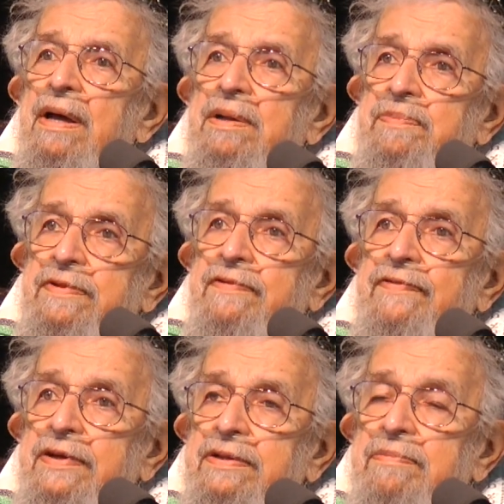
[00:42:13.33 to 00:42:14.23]
helps the
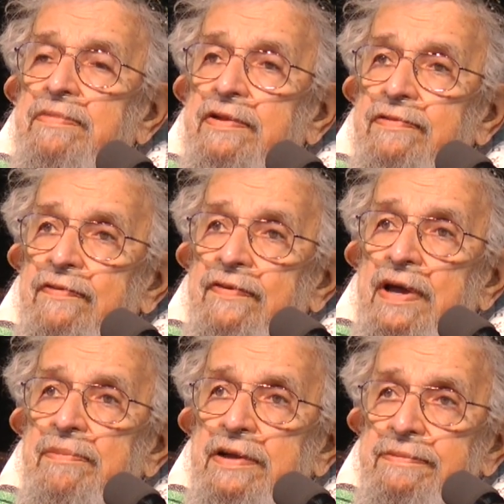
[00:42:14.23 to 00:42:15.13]
victims of the
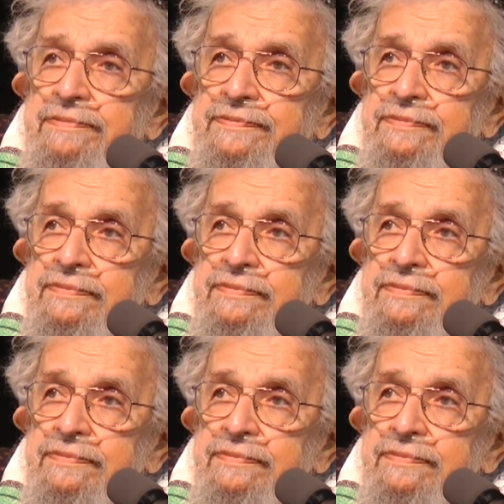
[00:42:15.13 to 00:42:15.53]
famine.